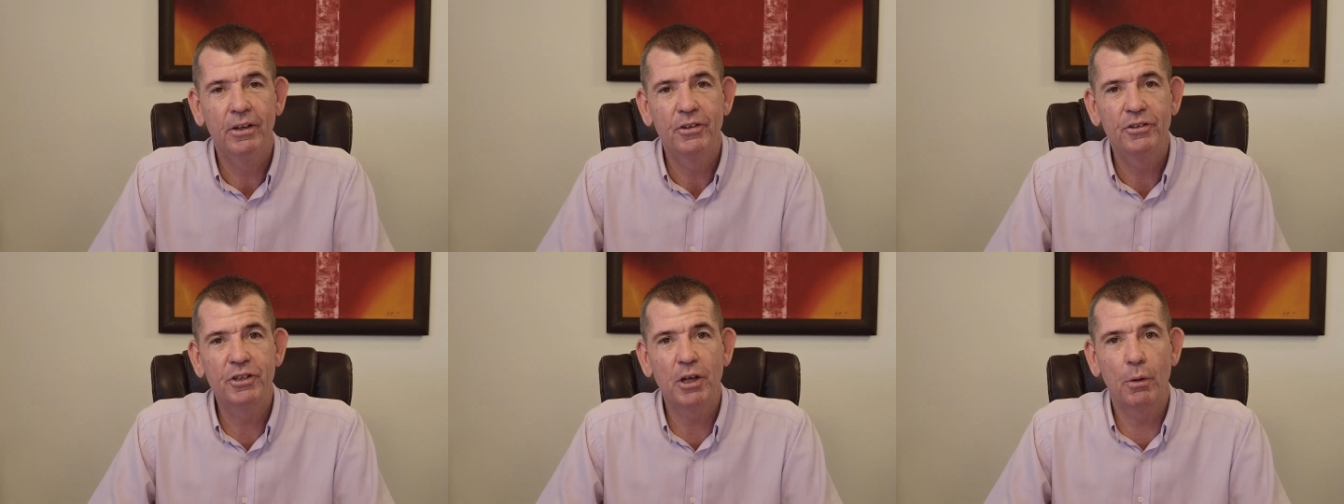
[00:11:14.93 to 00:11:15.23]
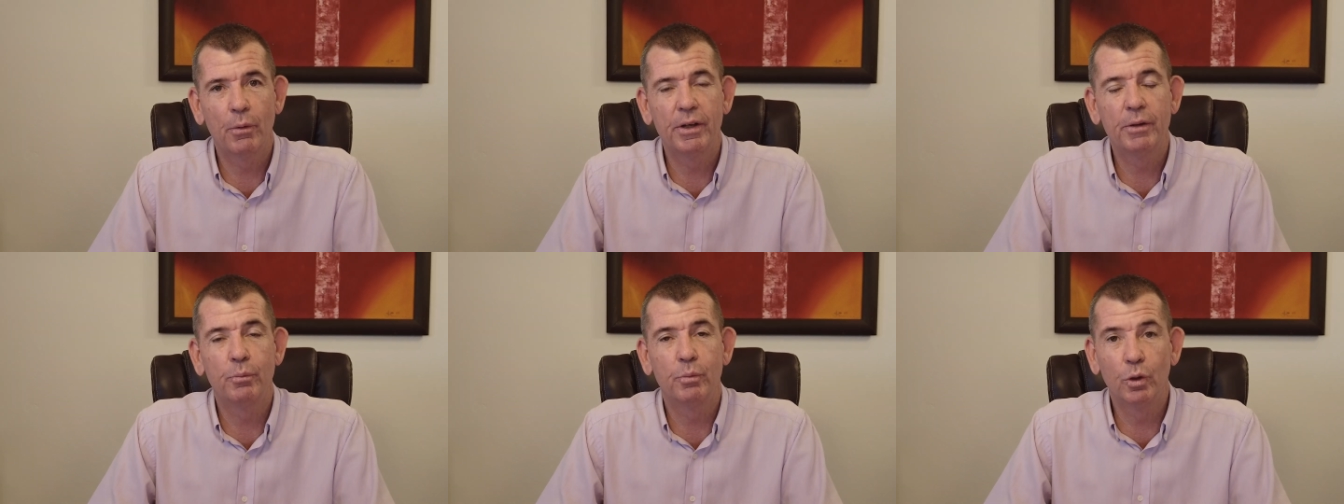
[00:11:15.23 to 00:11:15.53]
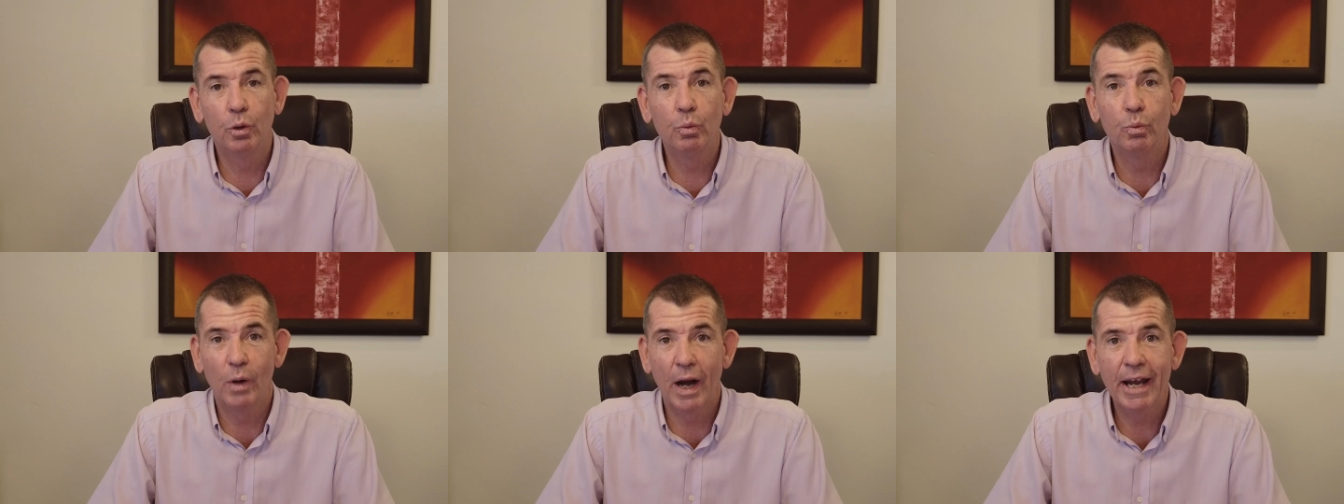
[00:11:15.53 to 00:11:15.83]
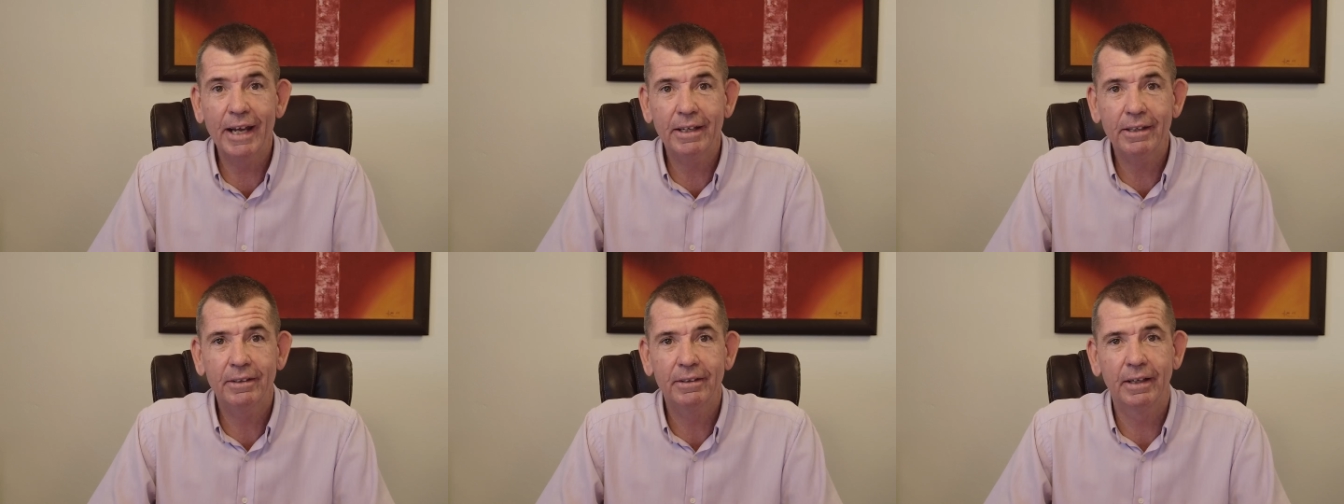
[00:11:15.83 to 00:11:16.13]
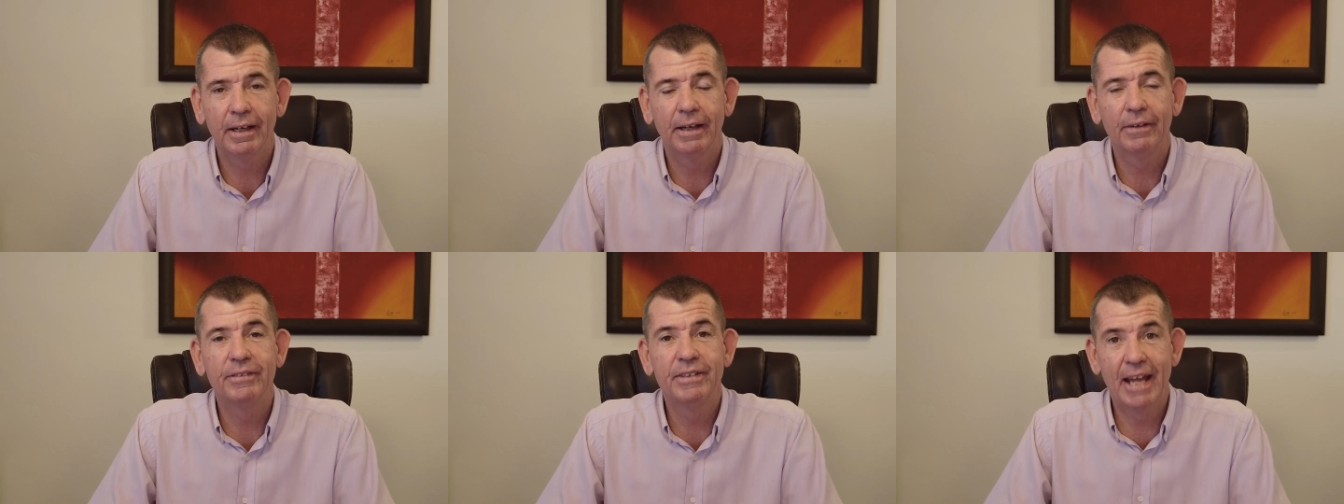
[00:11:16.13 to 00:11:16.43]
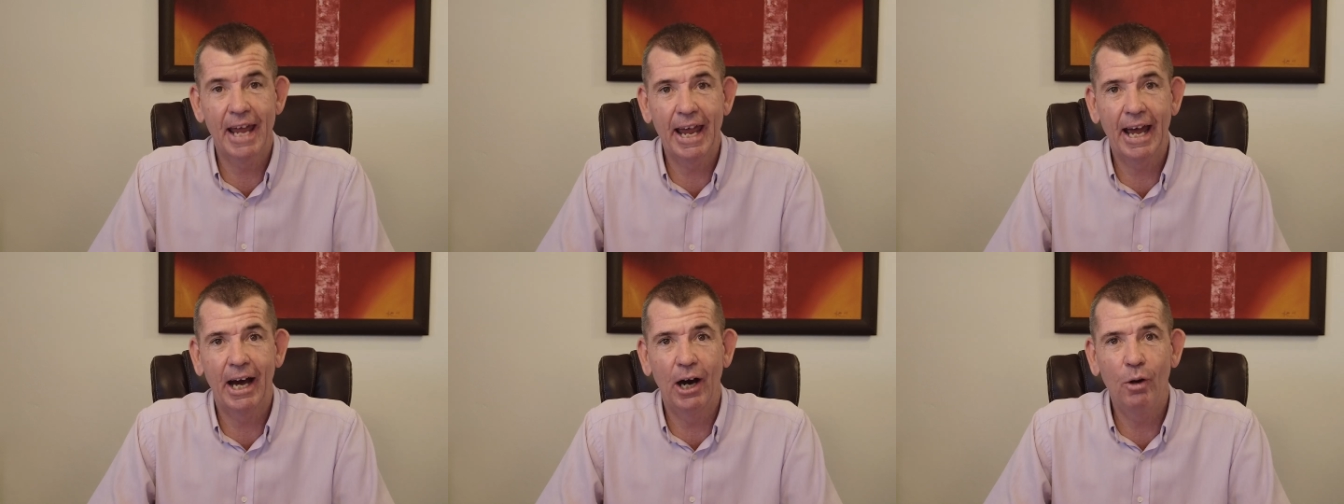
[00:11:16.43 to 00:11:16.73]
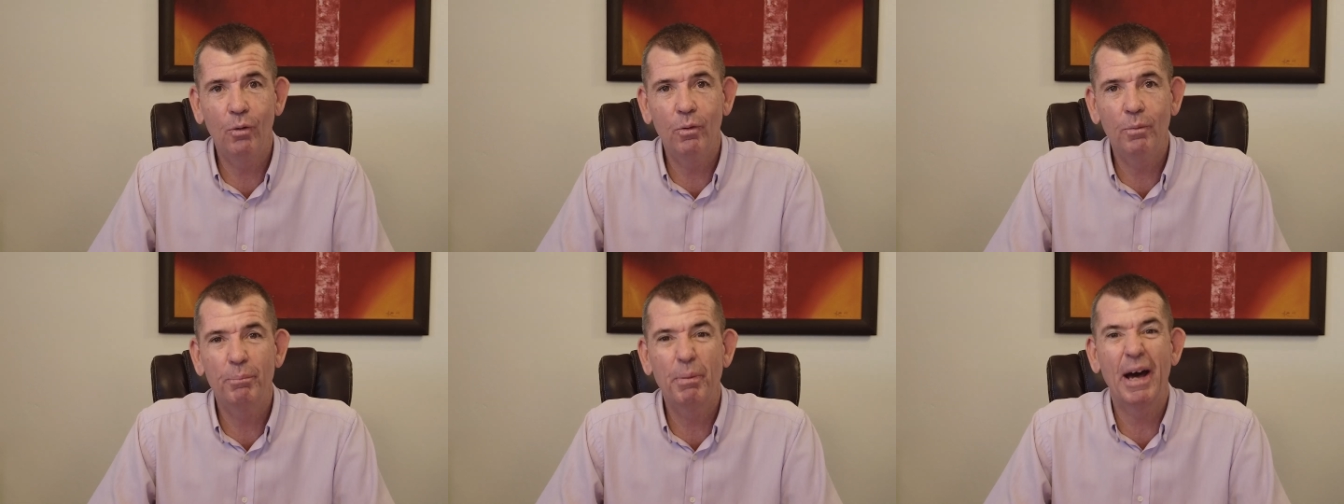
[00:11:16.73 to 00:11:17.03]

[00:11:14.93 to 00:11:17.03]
so it will rank now,